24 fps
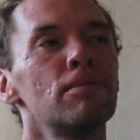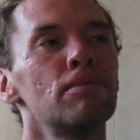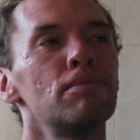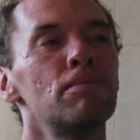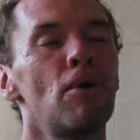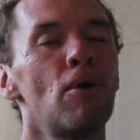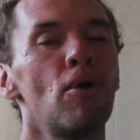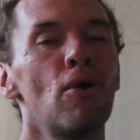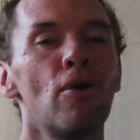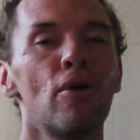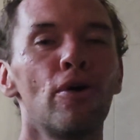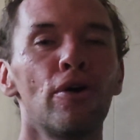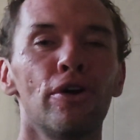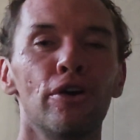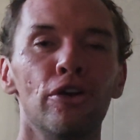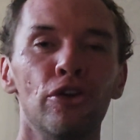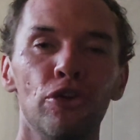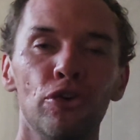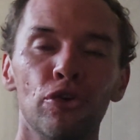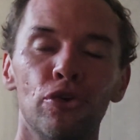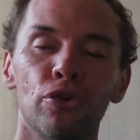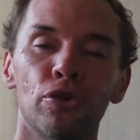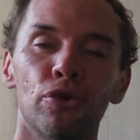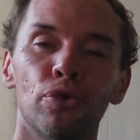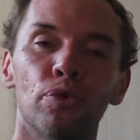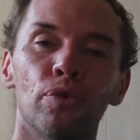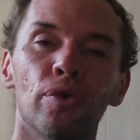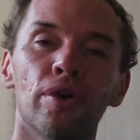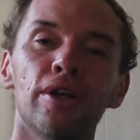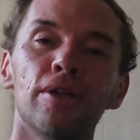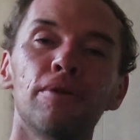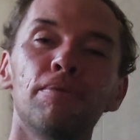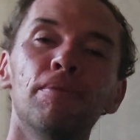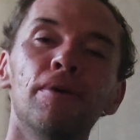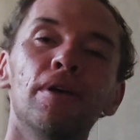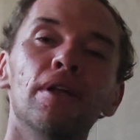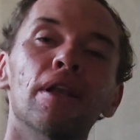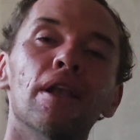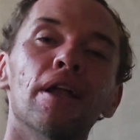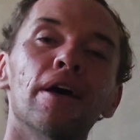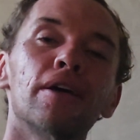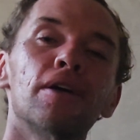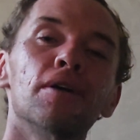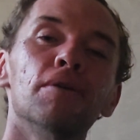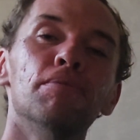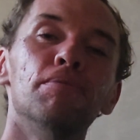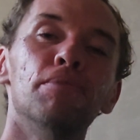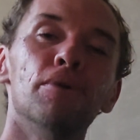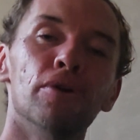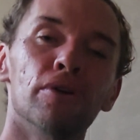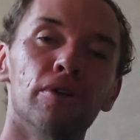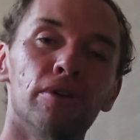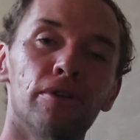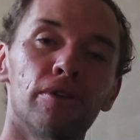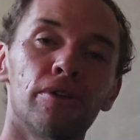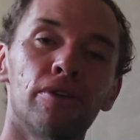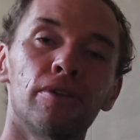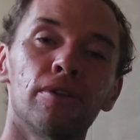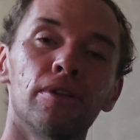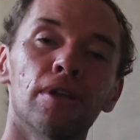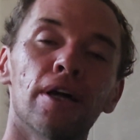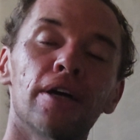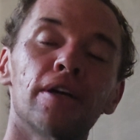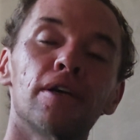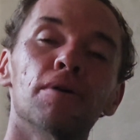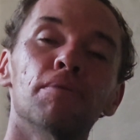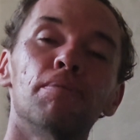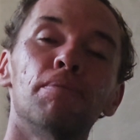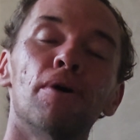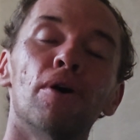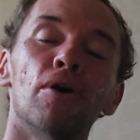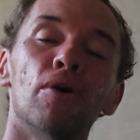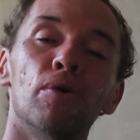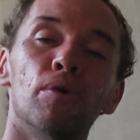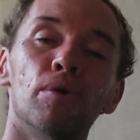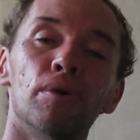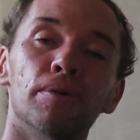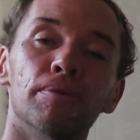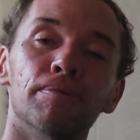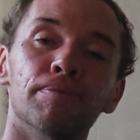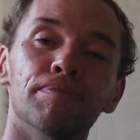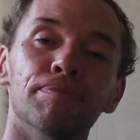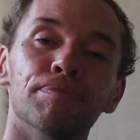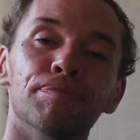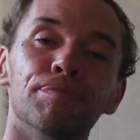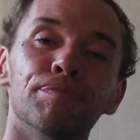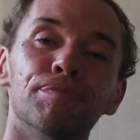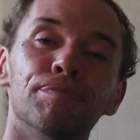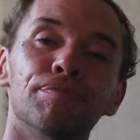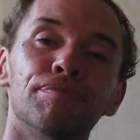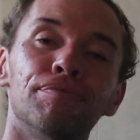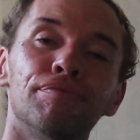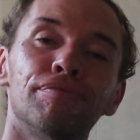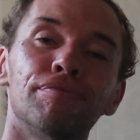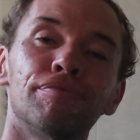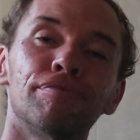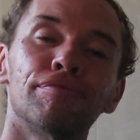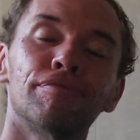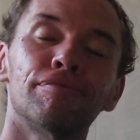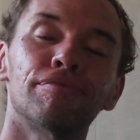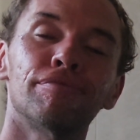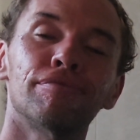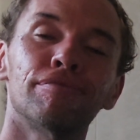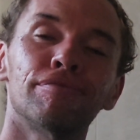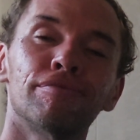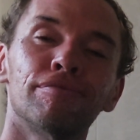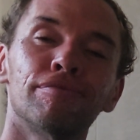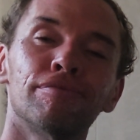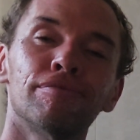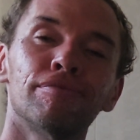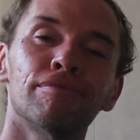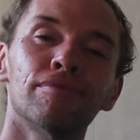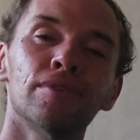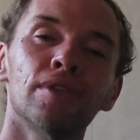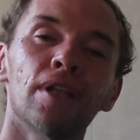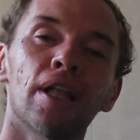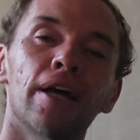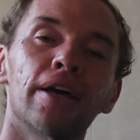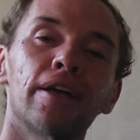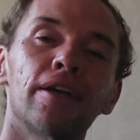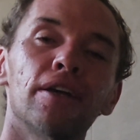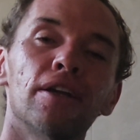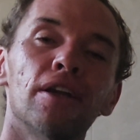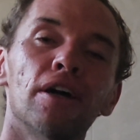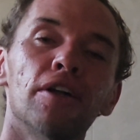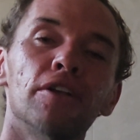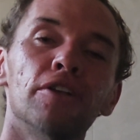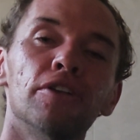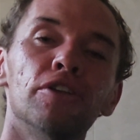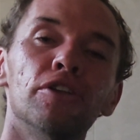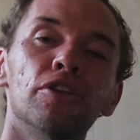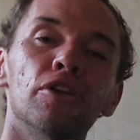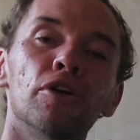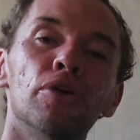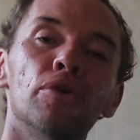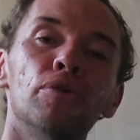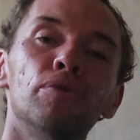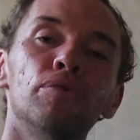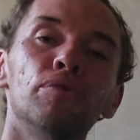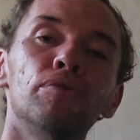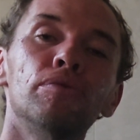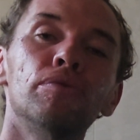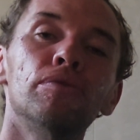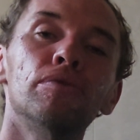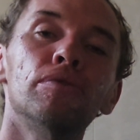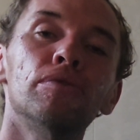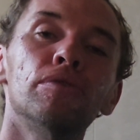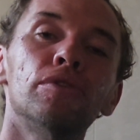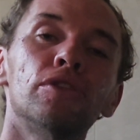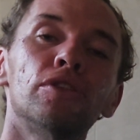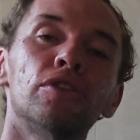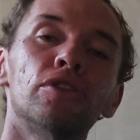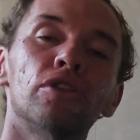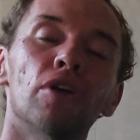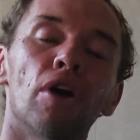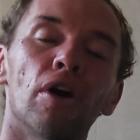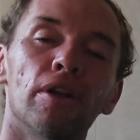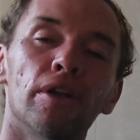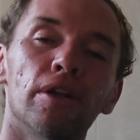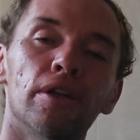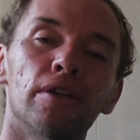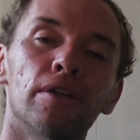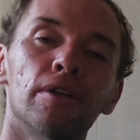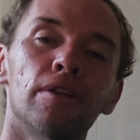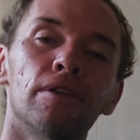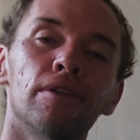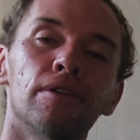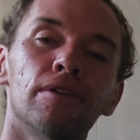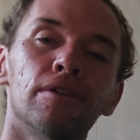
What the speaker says: Boy, you can read me like a book, like a poem. Like an unknown sonnet.